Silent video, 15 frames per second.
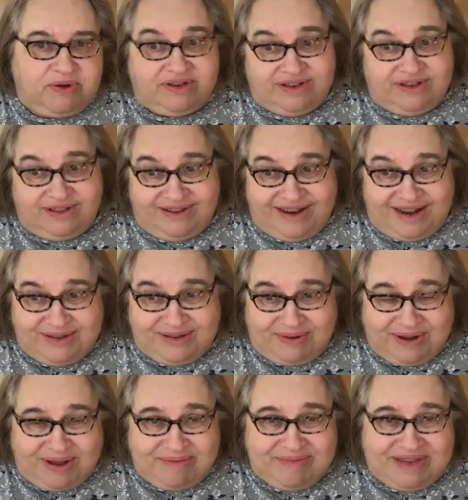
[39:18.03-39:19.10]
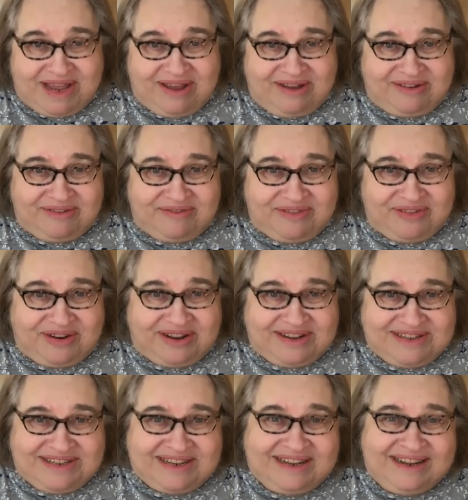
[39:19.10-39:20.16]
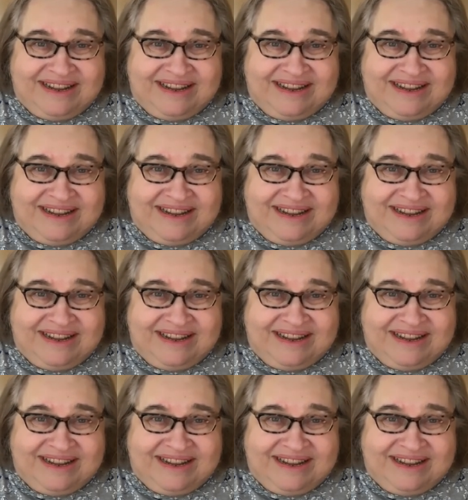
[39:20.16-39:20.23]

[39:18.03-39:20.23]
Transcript: until the next one comes out in a few days.